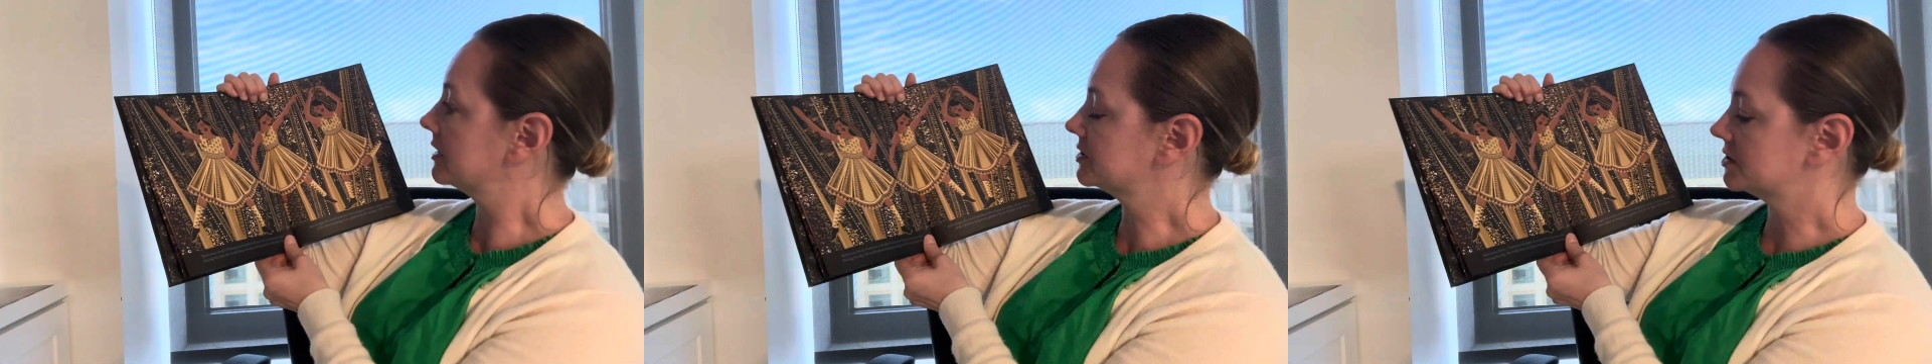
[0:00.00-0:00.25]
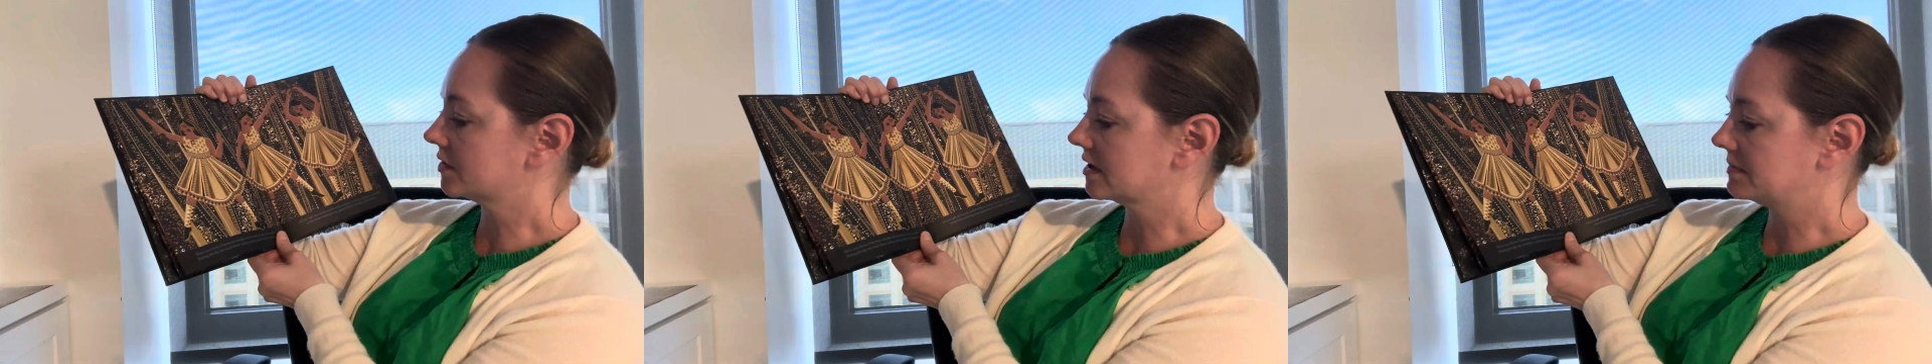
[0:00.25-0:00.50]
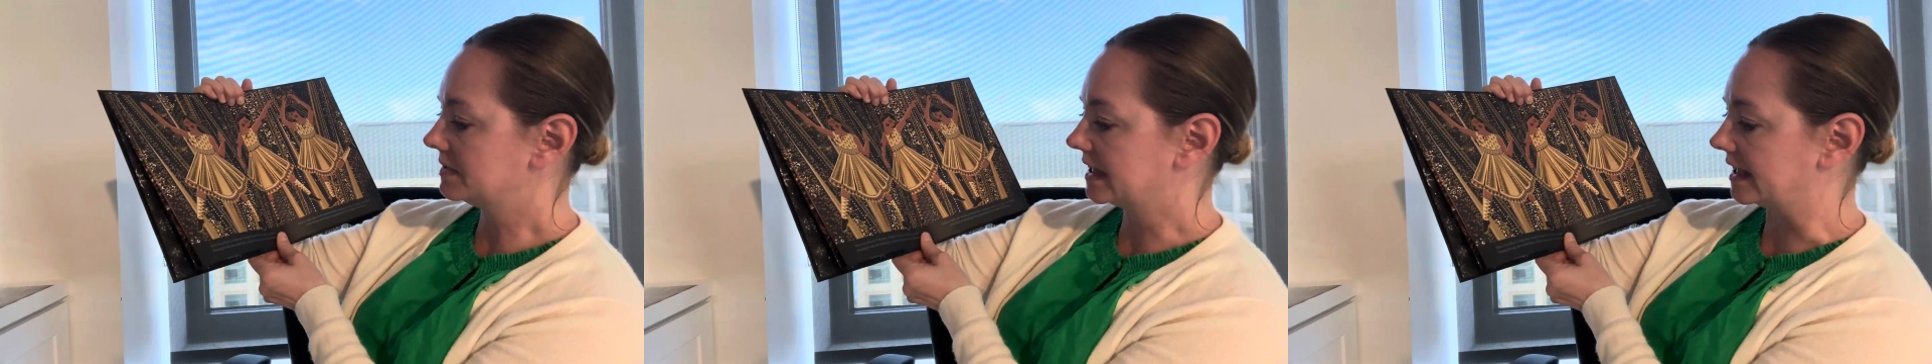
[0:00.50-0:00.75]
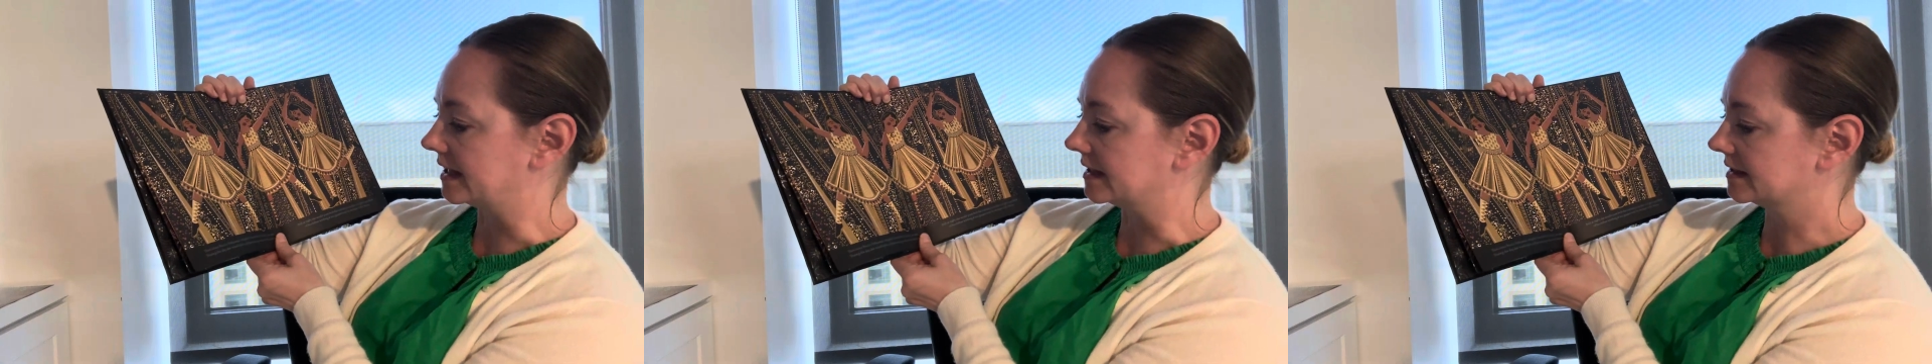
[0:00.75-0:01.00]
story
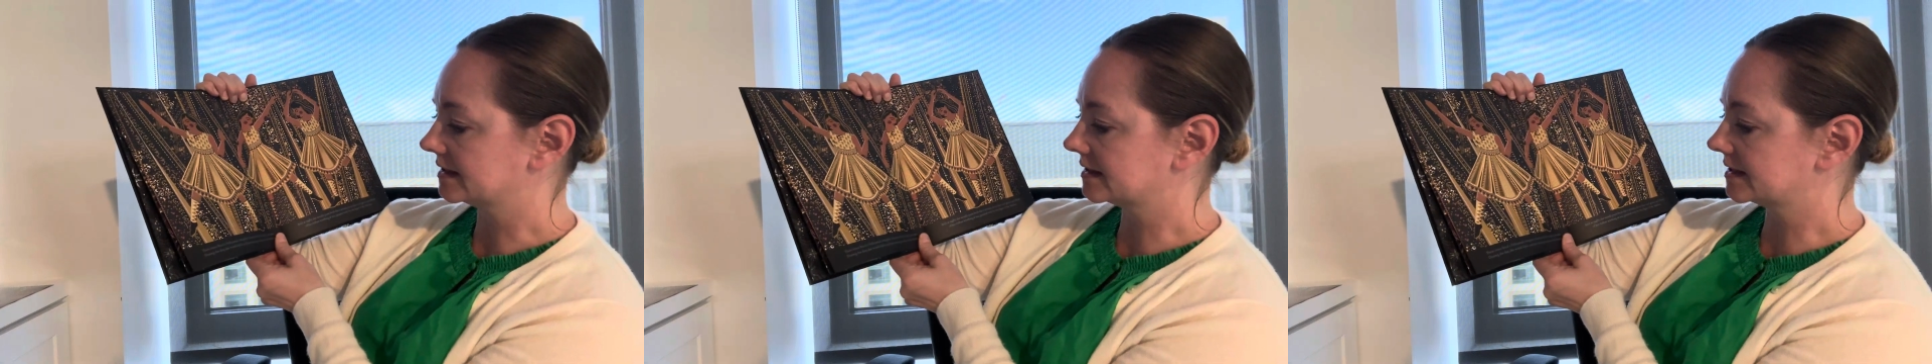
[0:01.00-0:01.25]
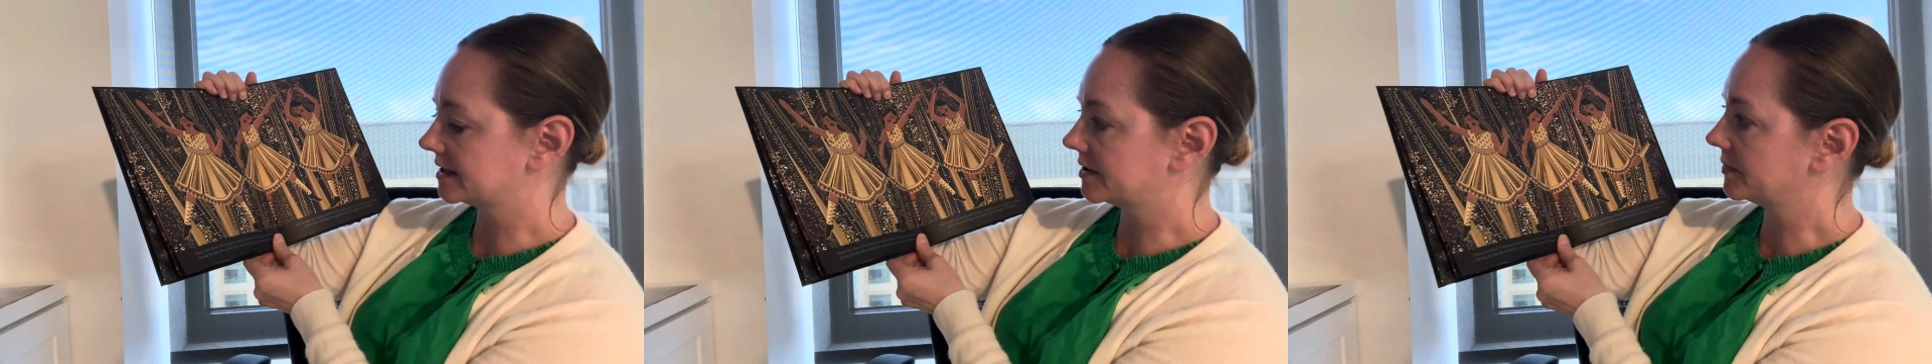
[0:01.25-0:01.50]
begins